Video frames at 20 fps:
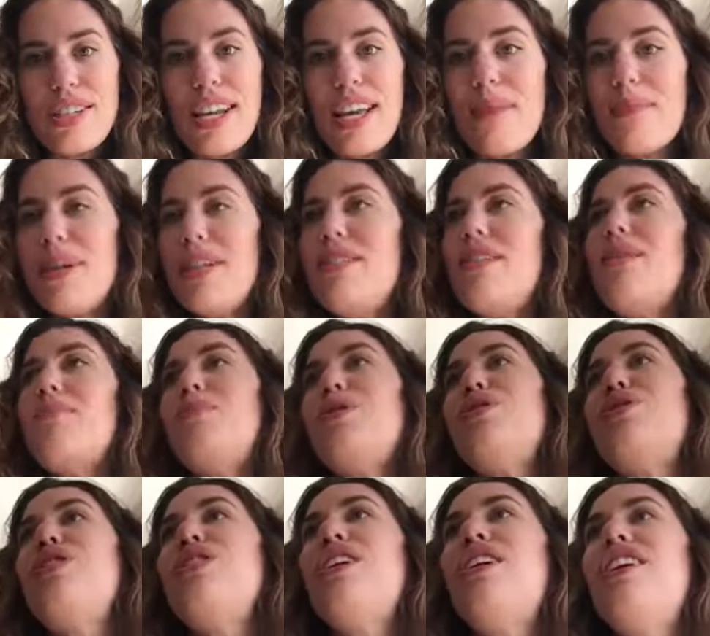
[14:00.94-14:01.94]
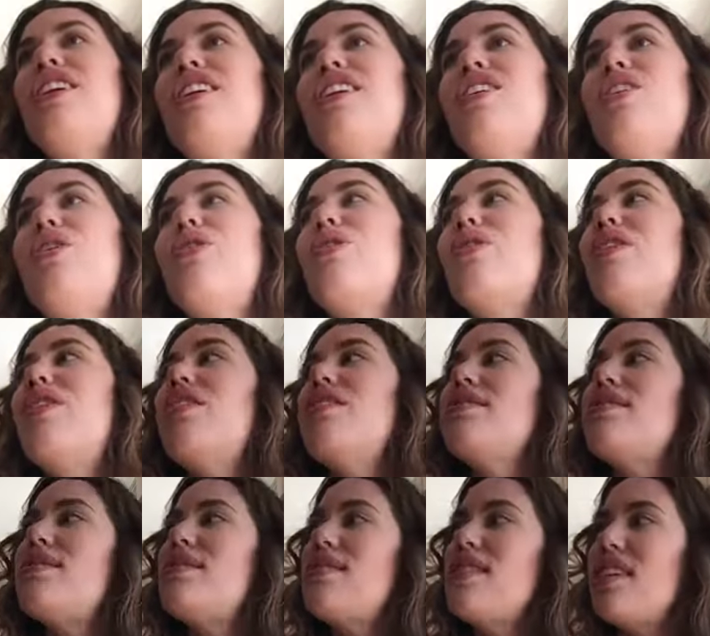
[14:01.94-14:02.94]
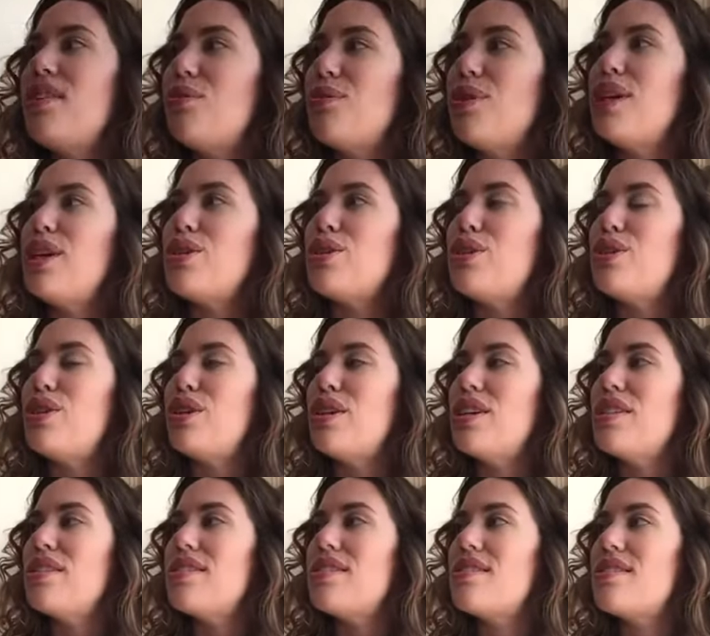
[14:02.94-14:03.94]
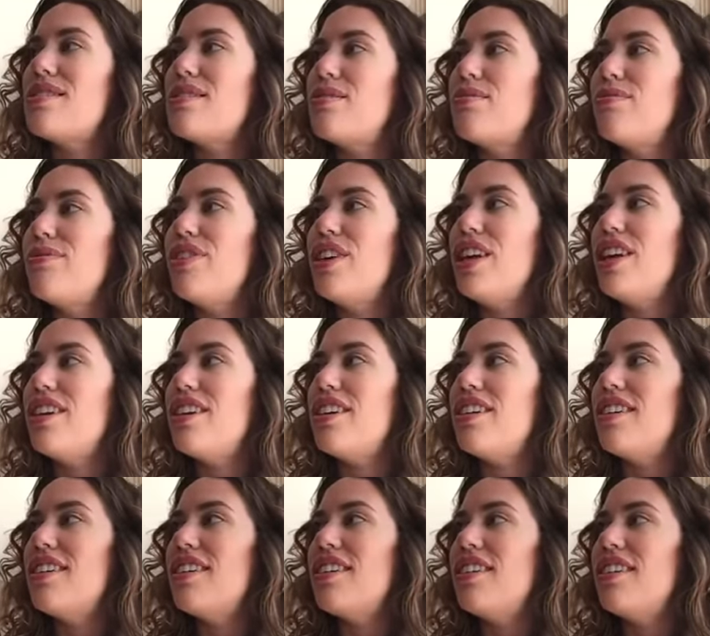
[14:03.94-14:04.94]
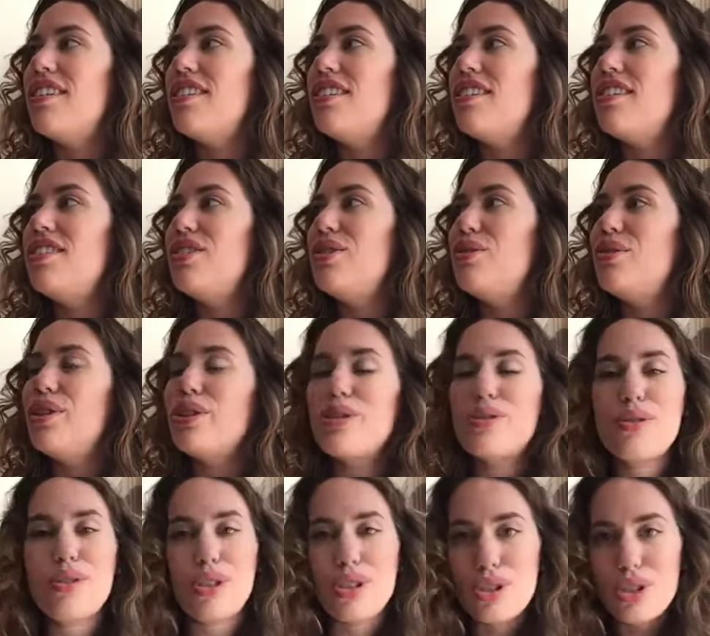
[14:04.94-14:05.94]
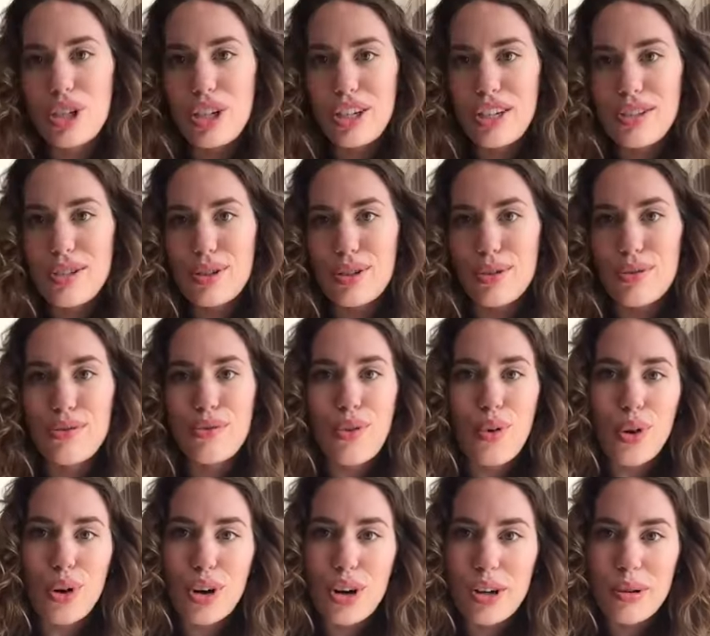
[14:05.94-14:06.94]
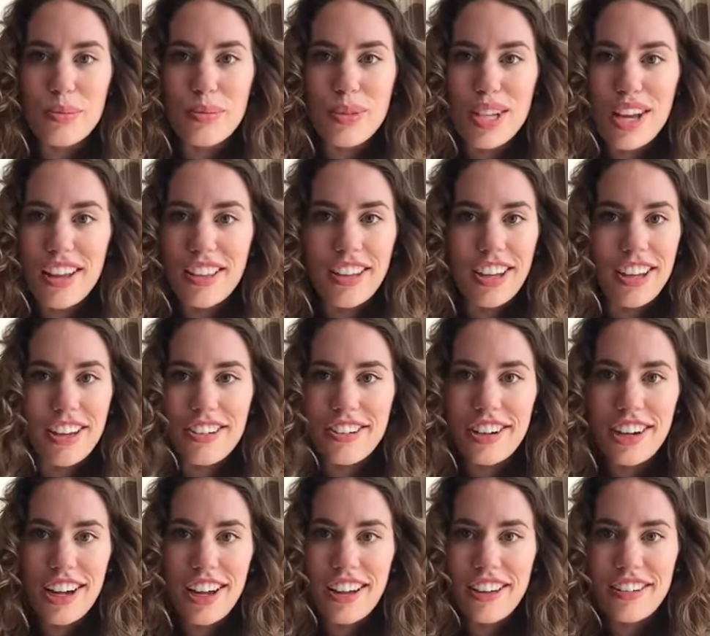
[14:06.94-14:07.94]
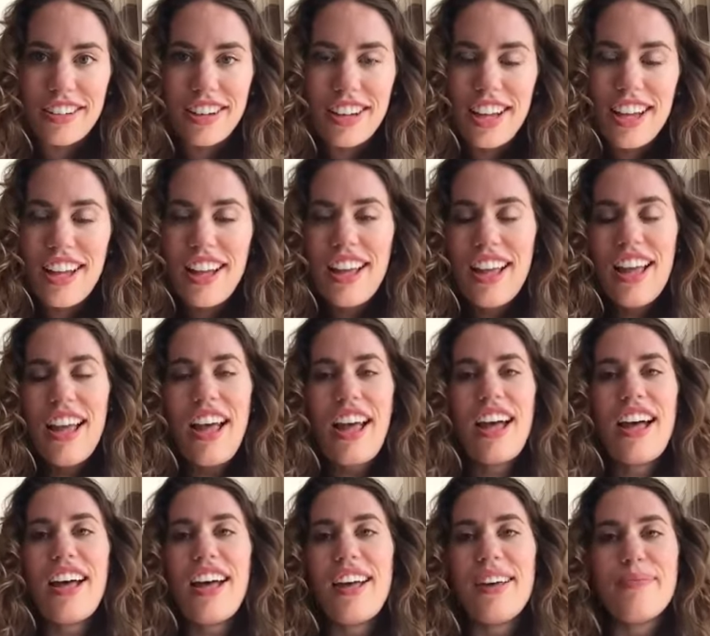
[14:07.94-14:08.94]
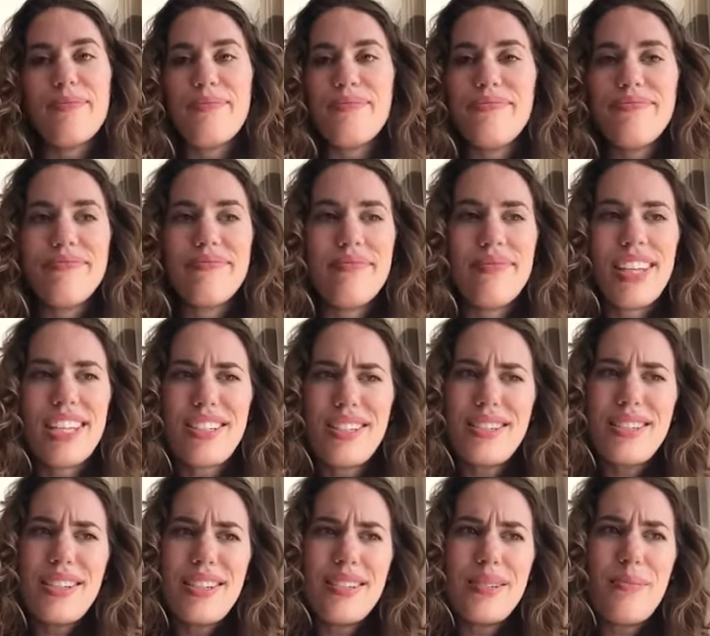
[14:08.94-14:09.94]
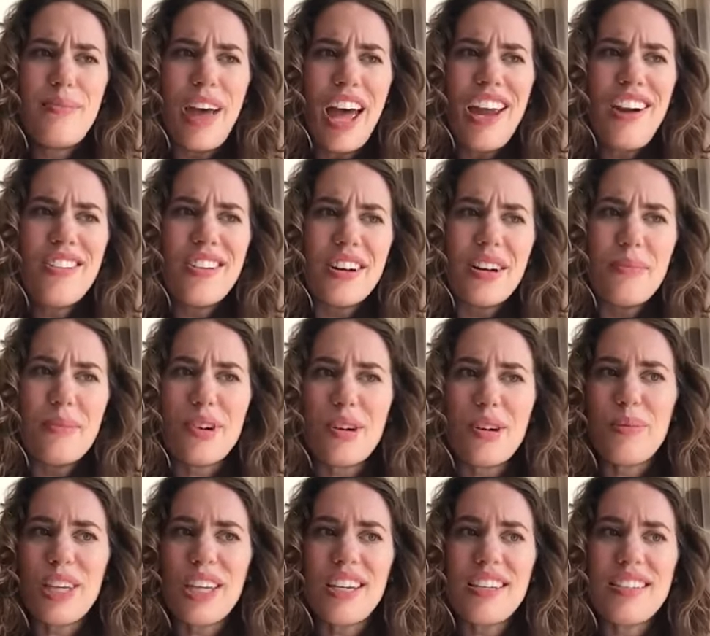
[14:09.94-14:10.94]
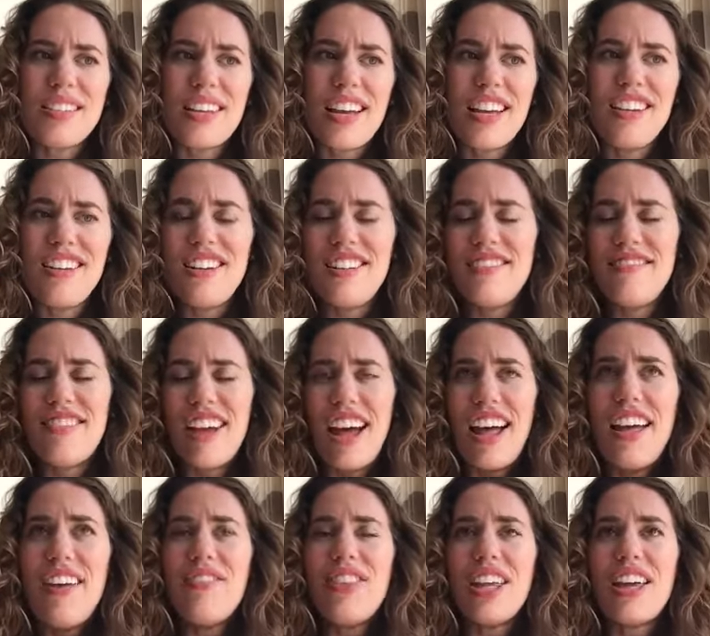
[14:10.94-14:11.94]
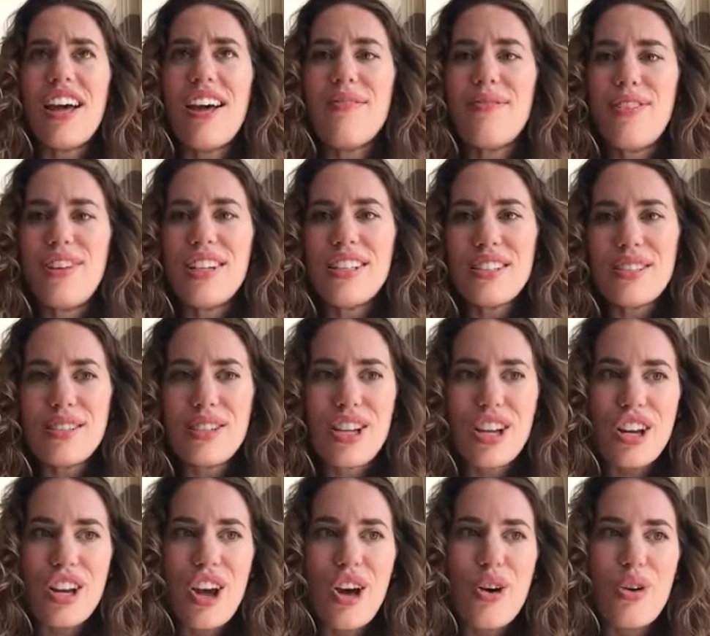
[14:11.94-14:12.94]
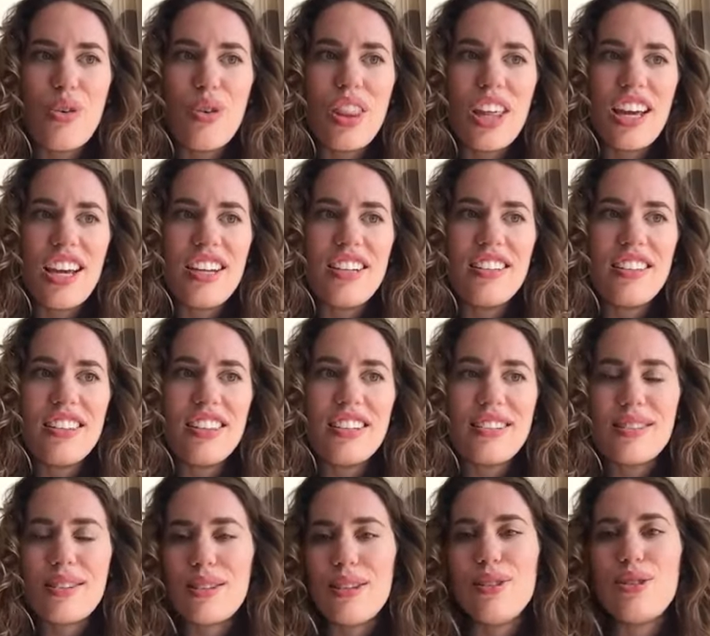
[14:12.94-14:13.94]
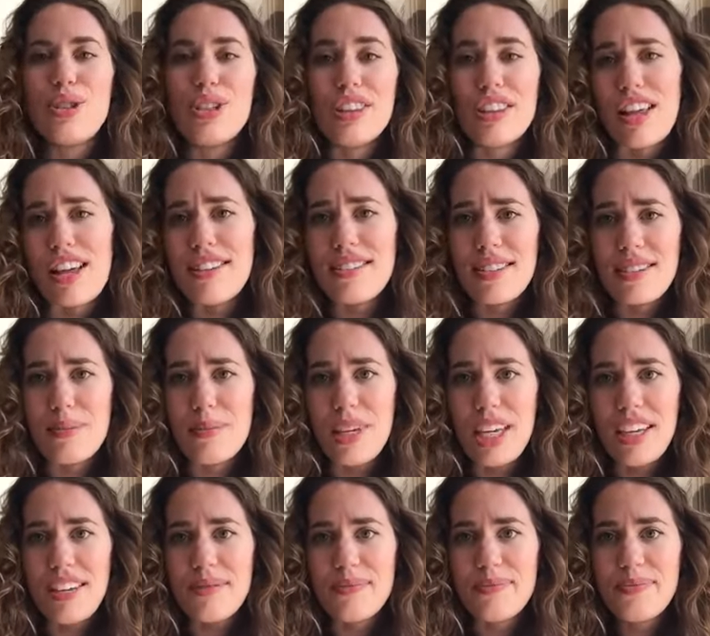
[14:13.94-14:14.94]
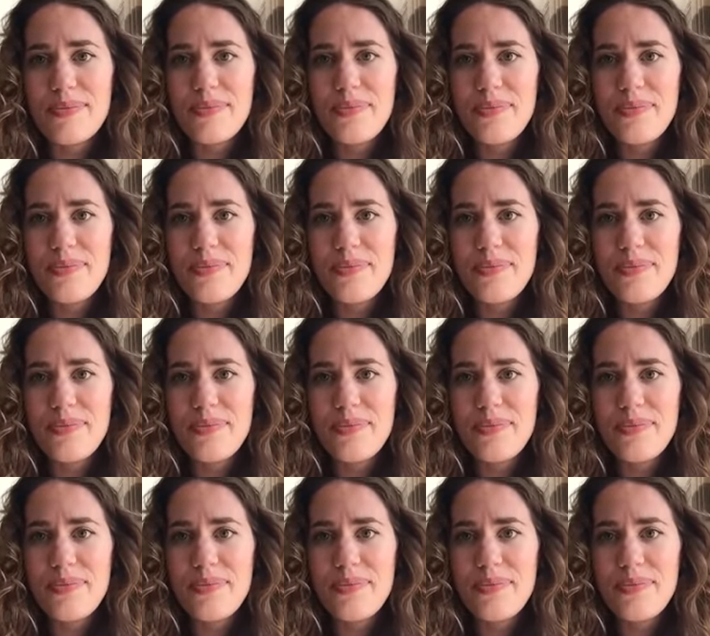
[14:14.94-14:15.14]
to take my temperature or seek reassurance via Google searches or forums on the internet. It just doesn't matter anymore because I have the confidence to know that the solution lies in me.